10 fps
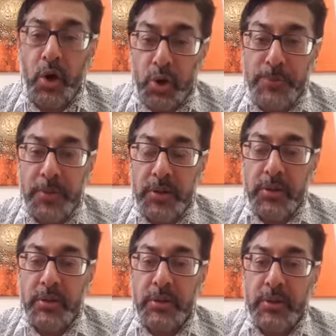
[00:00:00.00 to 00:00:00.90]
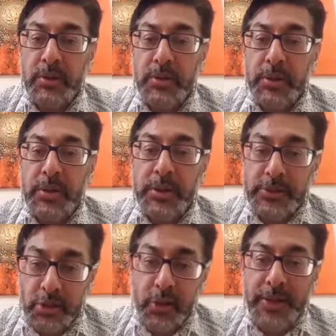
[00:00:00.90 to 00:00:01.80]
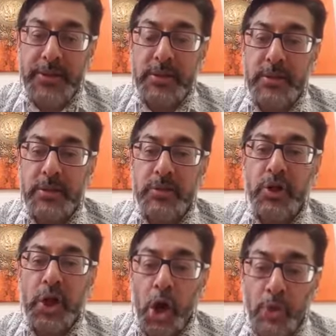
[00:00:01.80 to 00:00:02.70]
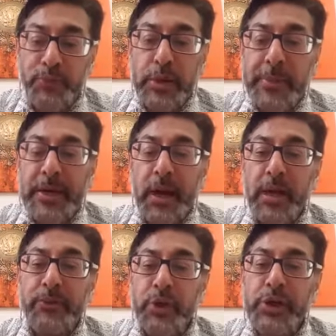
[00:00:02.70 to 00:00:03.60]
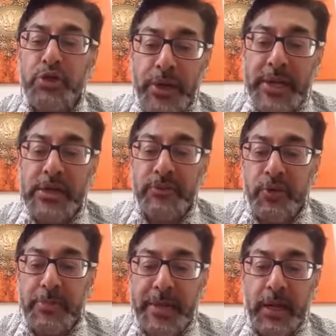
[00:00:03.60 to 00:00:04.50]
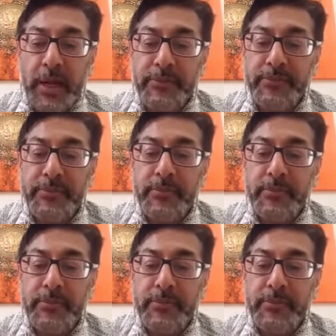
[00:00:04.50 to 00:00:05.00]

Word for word: Hope is great. You can hope for a better life, or you can train for a better life.